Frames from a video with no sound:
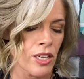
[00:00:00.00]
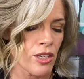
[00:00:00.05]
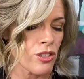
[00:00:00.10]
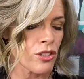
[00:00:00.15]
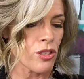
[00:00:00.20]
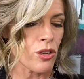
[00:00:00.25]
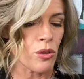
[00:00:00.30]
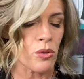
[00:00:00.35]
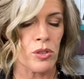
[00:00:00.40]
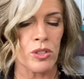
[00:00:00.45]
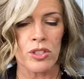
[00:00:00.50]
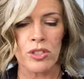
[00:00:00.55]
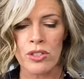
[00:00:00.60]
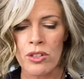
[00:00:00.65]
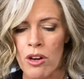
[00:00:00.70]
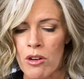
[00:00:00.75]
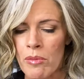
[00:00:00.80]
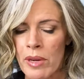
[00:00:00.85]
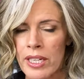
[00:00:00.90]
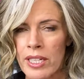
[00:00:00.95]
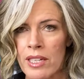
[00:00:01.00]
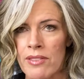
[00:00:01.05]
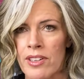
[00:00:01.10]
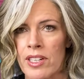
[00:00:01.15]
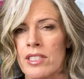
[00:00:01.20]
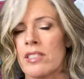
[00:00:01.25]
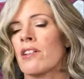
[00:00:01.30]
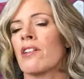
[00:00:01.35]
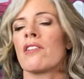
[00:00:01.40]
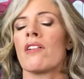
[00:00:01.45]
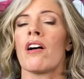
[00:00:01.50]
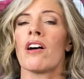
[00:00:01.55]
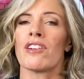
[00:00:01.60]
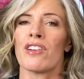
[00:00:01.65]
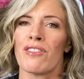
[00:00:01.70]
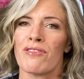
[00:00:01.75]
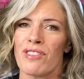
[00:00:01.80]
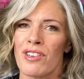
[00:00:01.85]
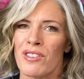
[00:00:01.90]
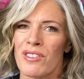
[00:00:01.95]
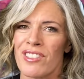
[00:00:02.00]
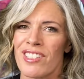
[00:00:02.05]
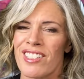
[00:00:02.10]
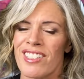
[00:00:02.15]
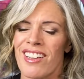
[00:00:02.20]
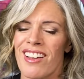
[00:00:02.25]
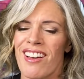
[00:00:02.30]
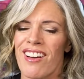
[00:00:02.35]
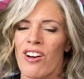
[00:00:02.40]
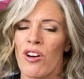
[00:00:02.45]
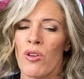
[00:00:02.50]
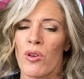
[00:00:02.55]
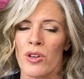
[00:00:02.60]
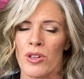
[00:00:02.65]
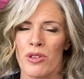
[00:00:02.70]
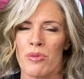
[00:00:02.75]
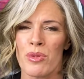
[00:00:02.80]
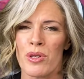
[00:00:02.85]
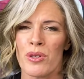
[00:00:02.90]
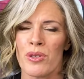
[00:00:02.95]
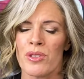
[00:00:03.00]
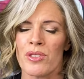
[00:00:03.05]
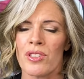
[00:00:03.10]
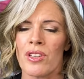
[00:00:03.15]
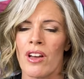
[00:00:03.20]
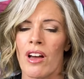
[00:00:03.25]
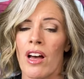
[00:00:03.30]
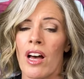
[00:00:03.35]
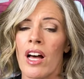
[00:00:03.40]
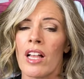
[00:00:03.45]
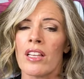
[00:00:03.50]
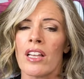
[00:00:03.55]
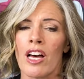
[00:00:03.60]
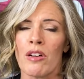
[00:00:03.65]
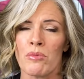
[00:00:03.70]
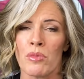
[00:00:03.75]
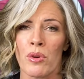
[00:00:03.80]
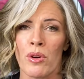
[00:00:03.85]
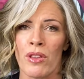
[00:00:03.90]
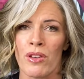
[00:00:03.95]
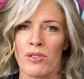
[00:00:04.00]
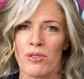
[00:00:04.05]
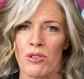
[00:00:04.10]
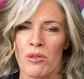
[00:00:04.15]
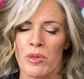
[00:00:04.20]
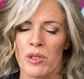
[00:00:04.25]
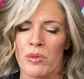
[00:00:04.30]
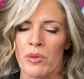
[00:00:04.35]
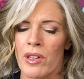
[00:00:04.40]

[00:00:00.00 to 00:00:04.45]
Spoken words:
So many of us are on our phones or computers a lot more than normal.